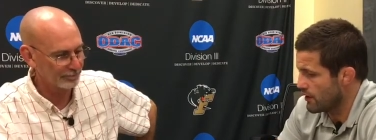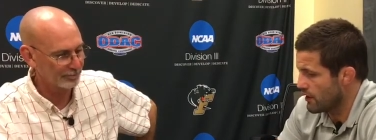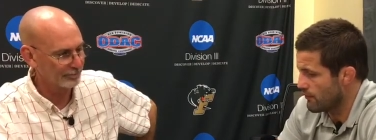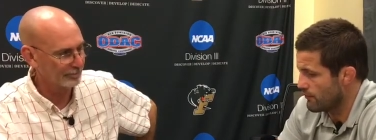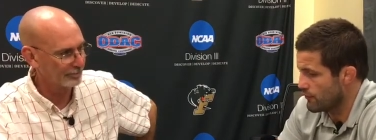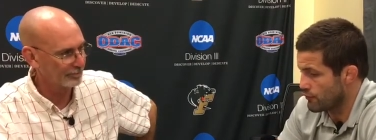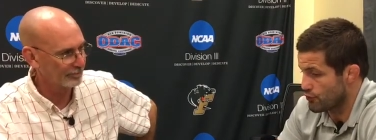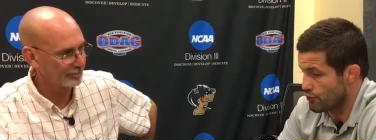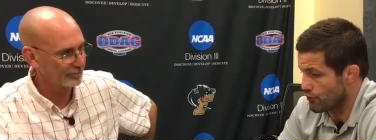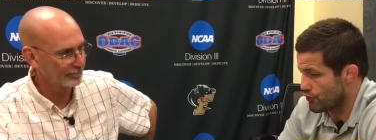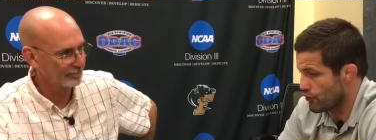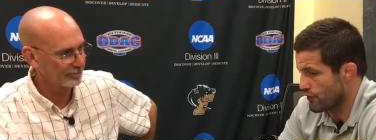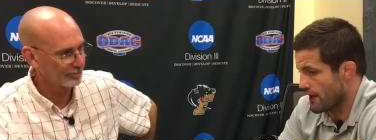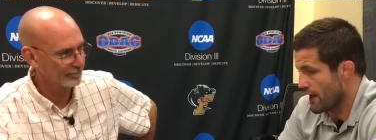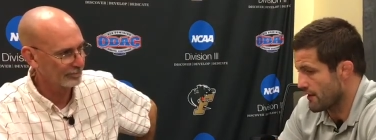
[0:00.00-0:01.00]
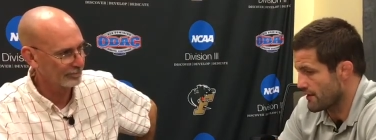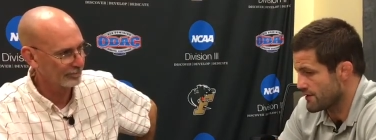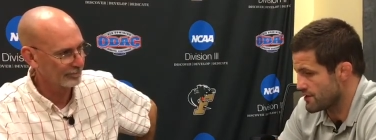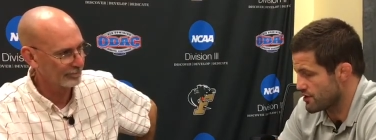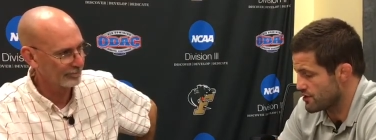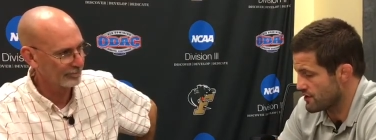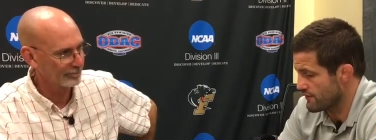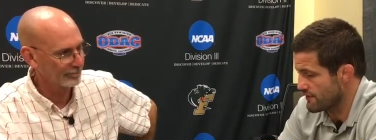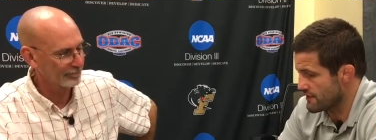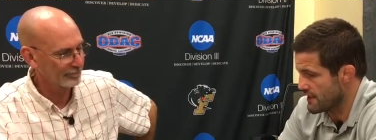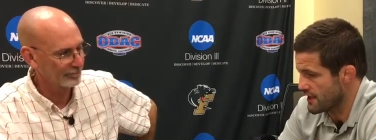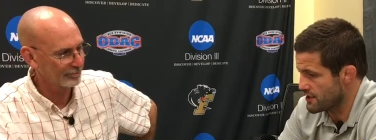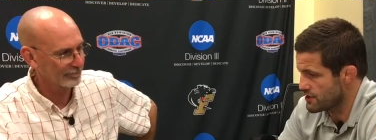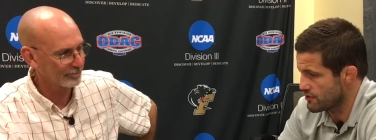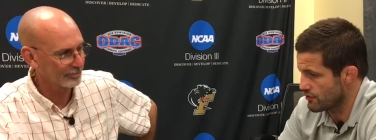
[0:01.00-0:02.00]
Speaker 1: sure. um, we're, we're, going down to the Citrus
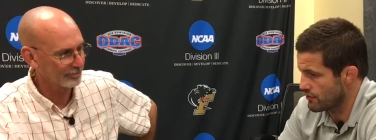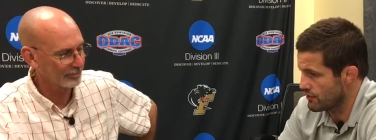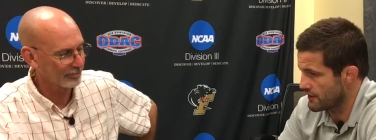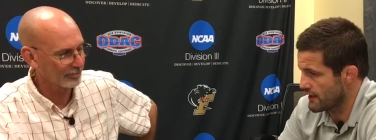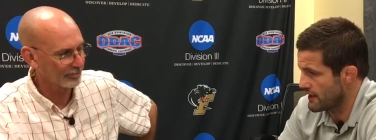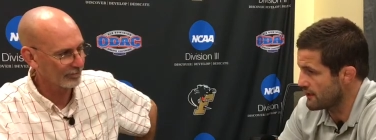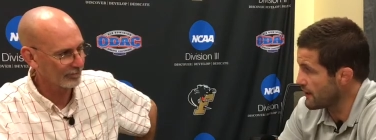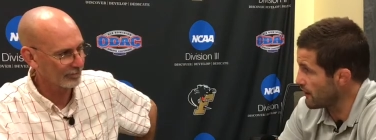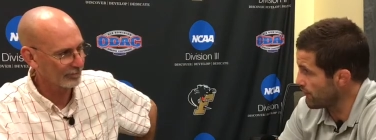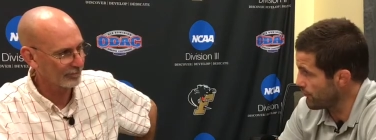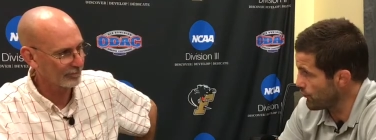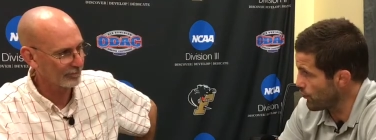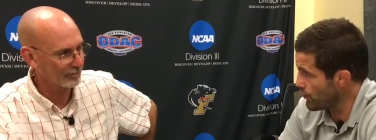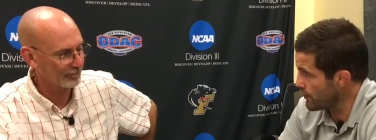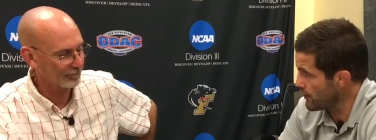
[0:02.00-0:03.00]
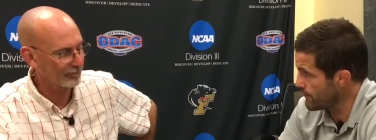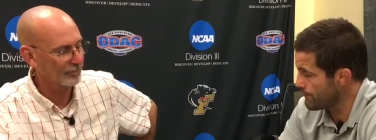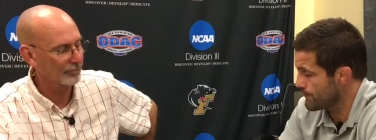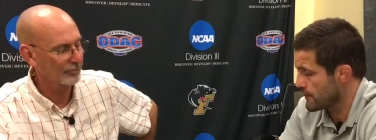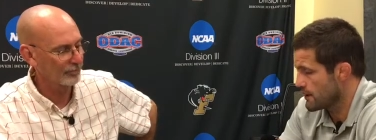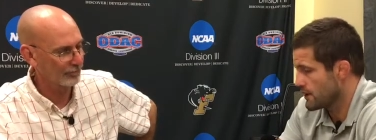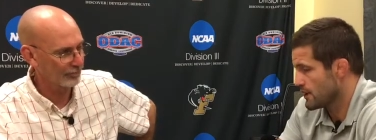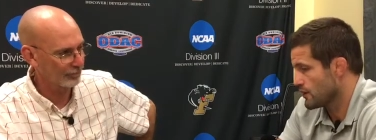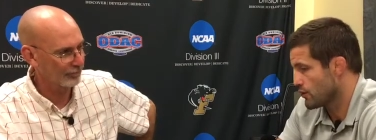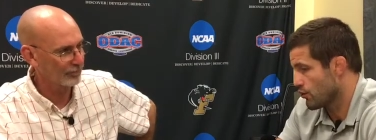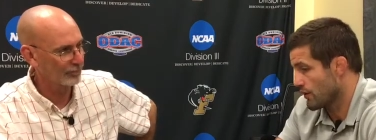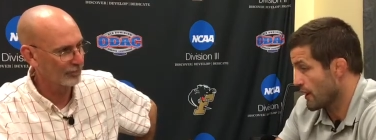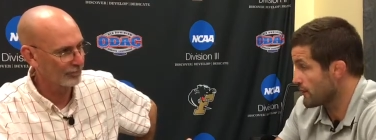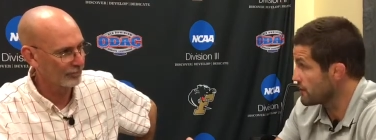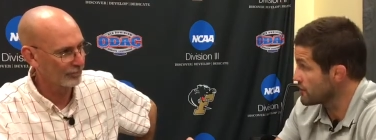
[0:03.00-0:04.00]
Invitational again down in Florida, mm-hmm.
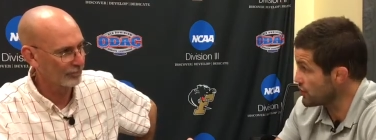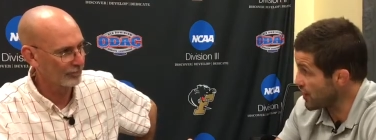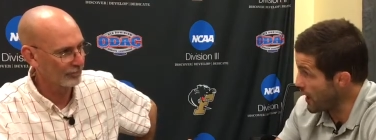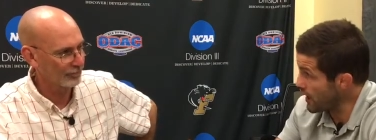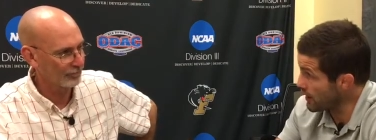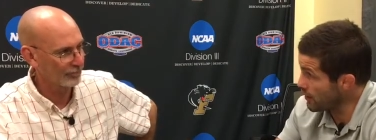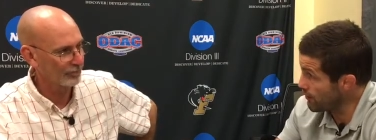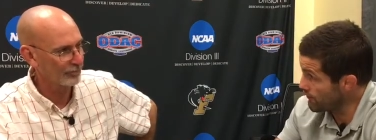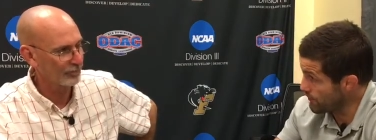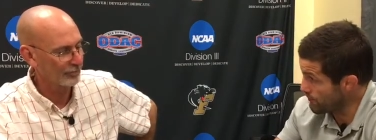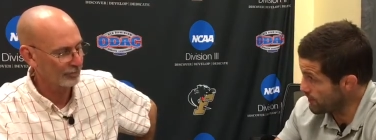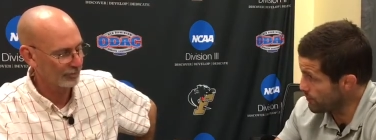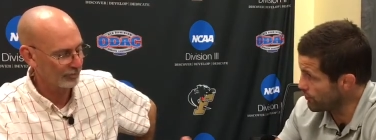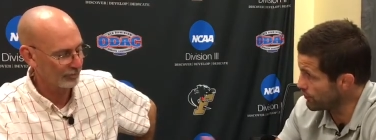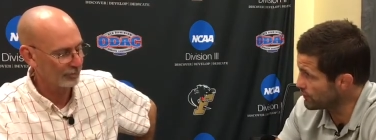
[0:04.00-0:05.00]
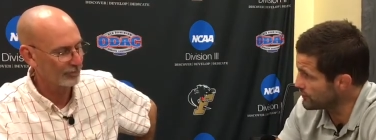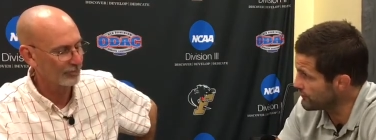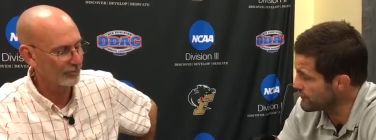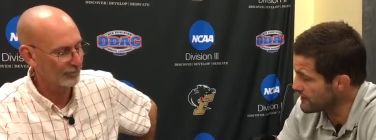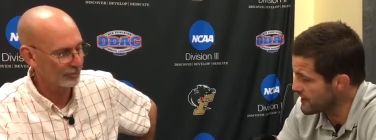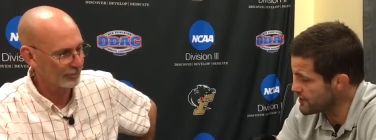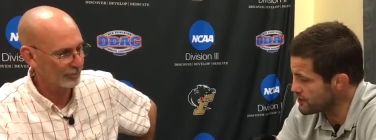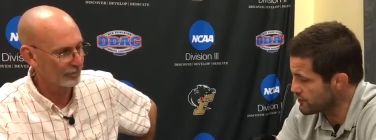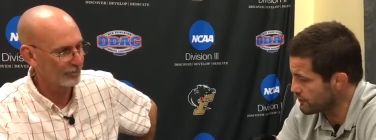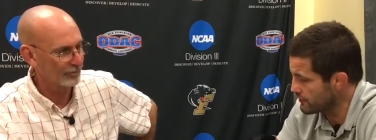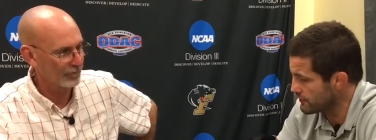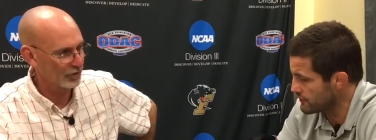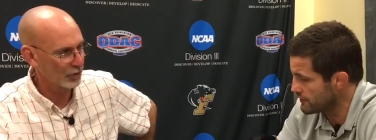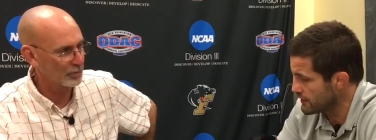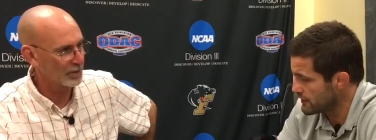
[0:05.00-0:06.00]
going out to Chicago for the Pete Willson
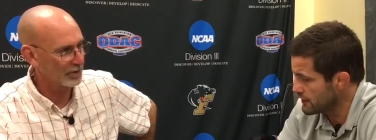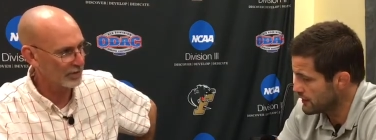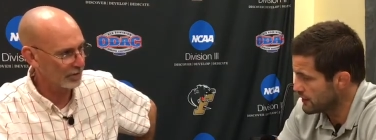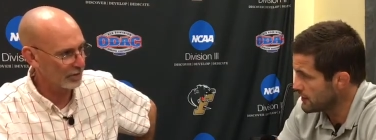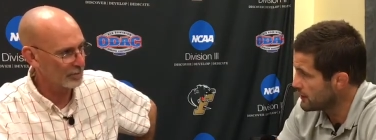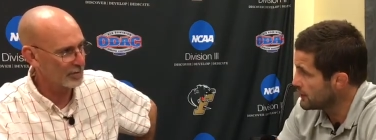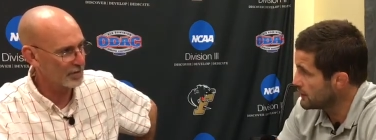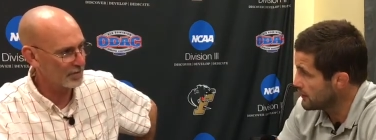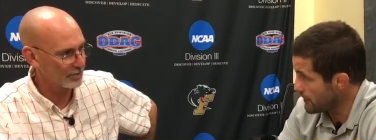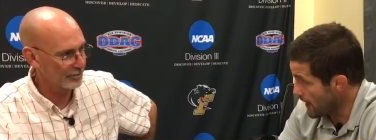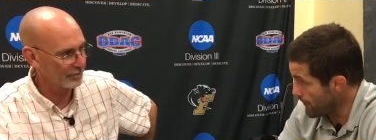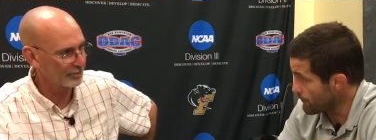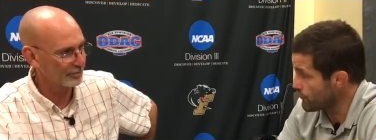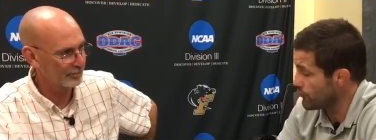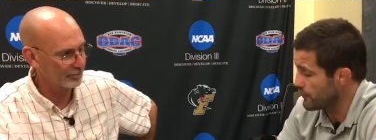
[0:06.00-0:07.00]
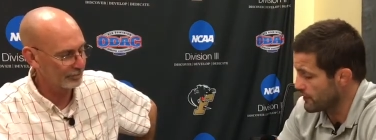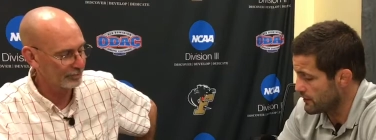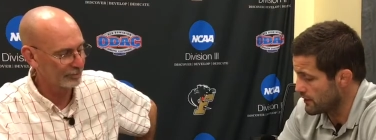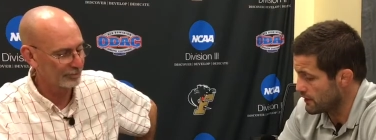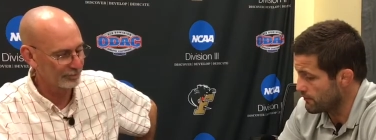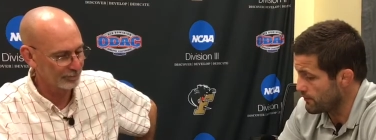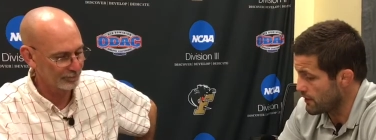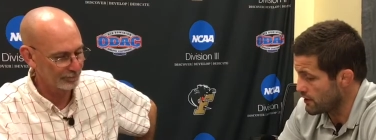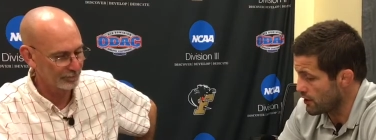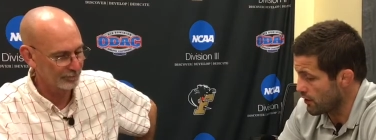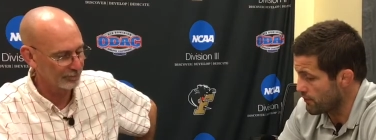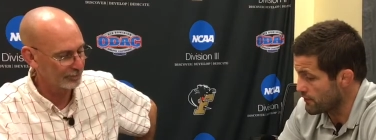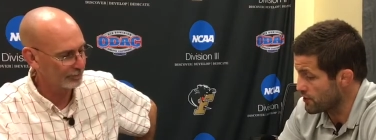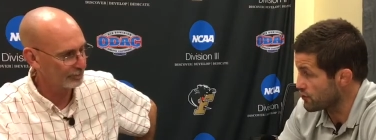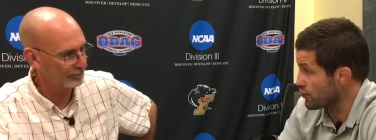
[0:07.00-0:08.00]
Invitational, and two
Speaker 2: big tournaments.
Speaker 1: Absolutely, and, and, you
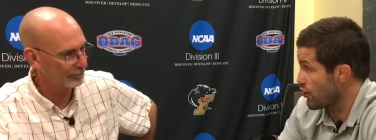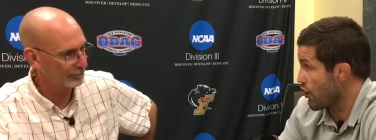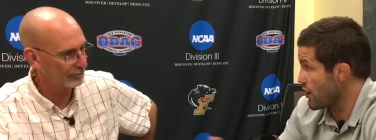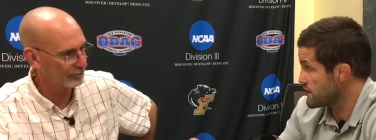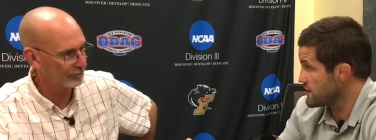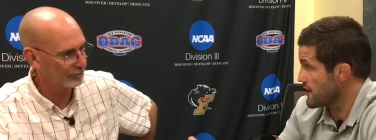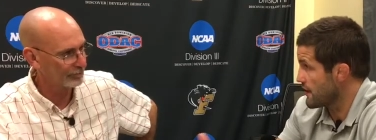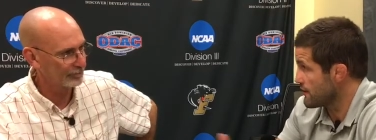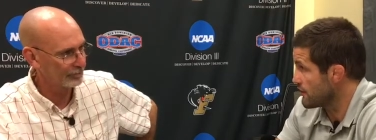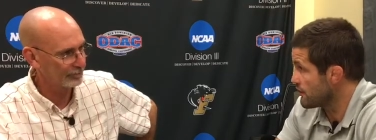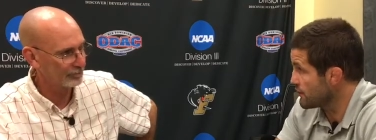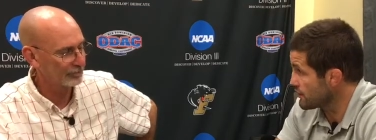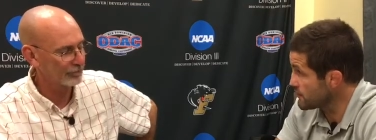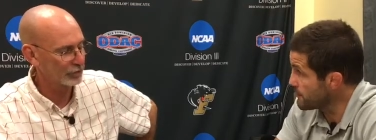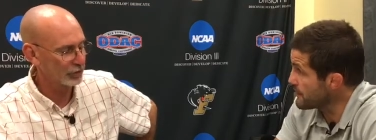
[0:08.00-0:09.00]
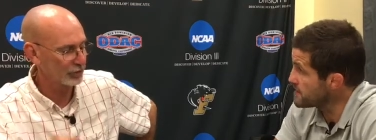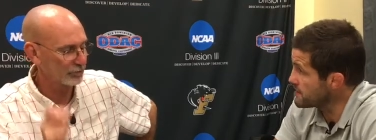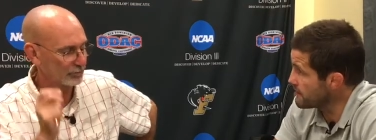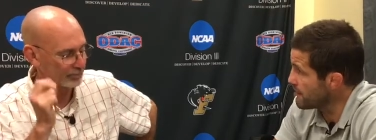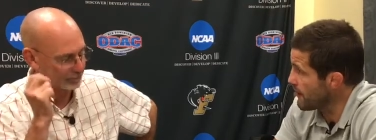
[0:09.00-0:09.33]
know, but there's a cost to that. You know, they're expensive,